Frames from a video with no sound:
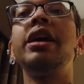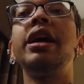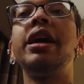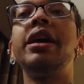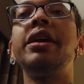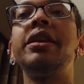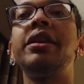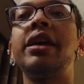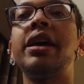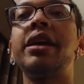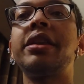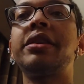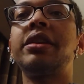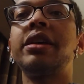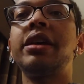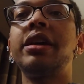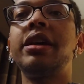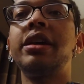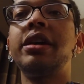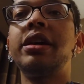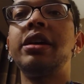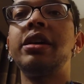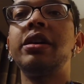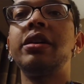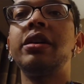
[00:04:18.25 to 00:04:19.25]
and that
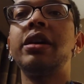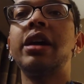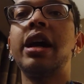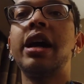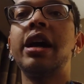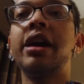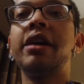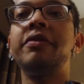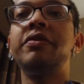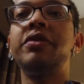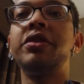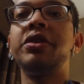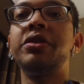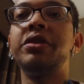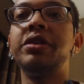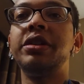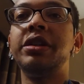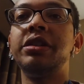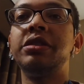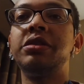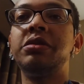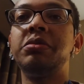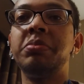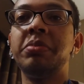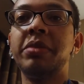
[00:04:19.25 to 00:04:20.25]
they have their
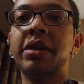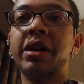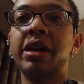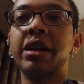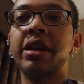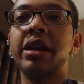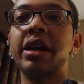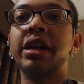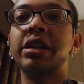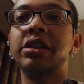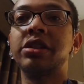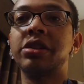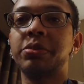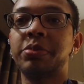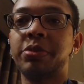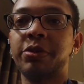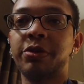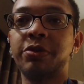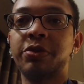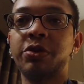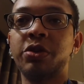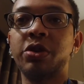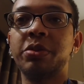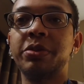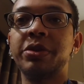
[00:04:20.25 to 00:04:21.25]
needs met as a
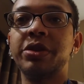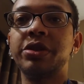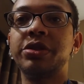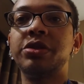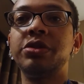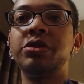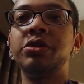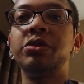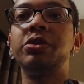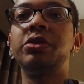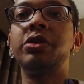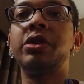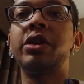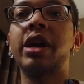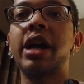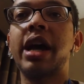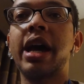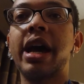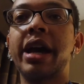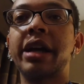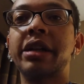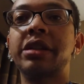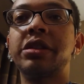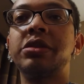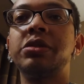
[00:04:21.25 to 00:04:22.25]
performer to do their
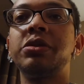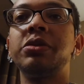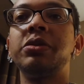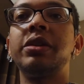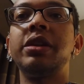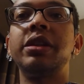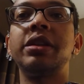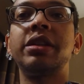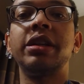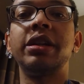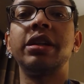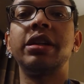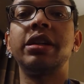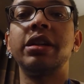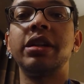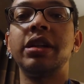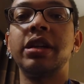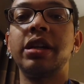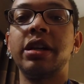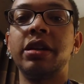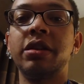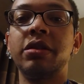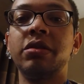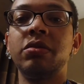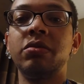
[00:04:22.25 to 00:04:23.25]
act so that they can
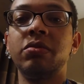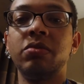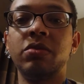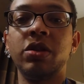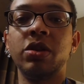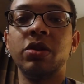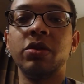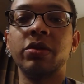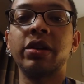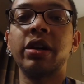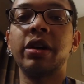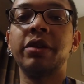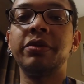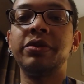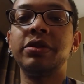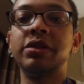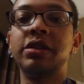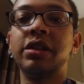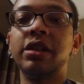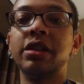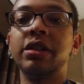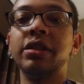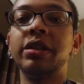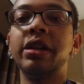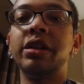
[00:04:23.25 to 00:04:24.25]
get
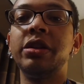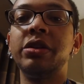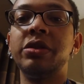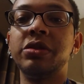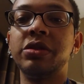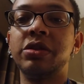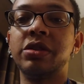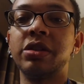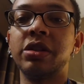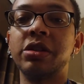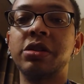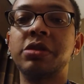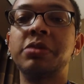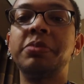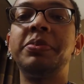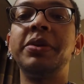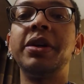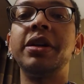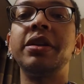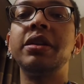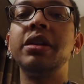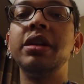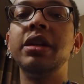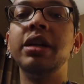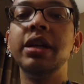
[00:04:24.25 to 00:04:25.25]
compensated later and such.
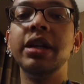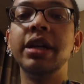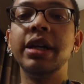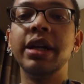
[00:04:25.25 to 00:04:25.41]
But